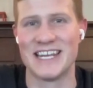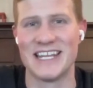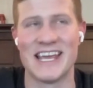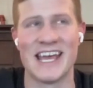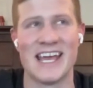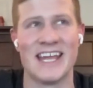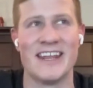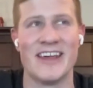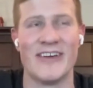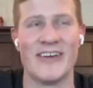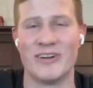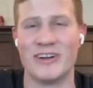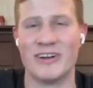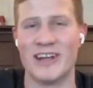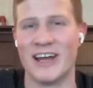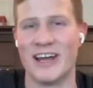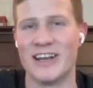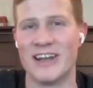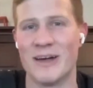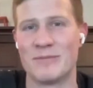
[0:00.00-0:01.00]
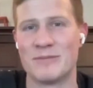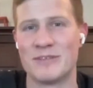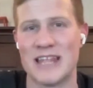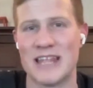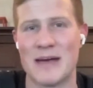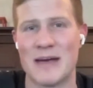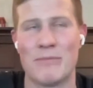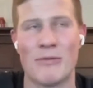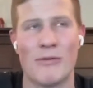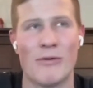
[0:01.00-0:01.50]
that he had ever done up to
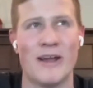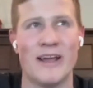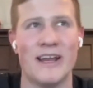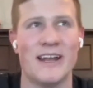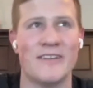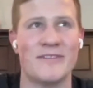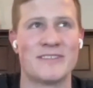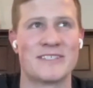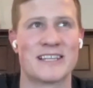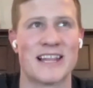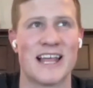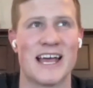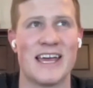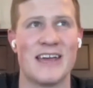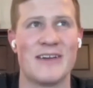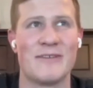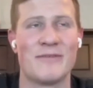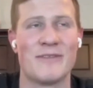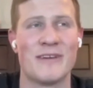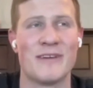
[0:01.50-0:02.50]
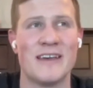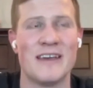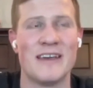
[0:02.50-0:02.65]
that point of his life.